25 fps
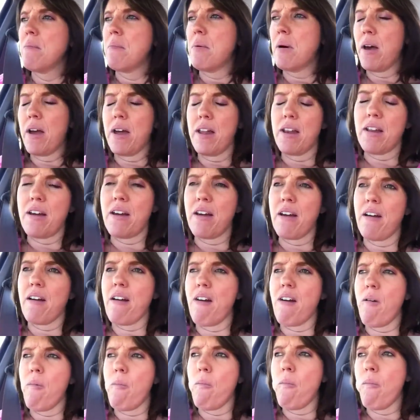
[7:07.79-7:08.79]
But
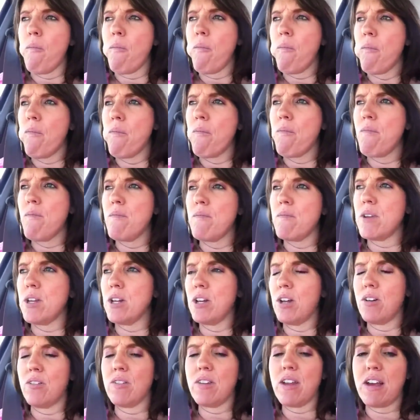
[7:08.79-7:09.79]

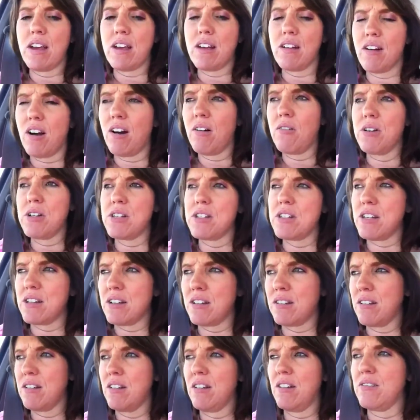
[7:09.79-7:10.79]
they always
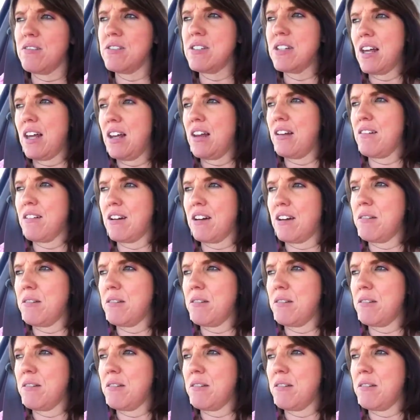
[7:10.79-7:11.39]
said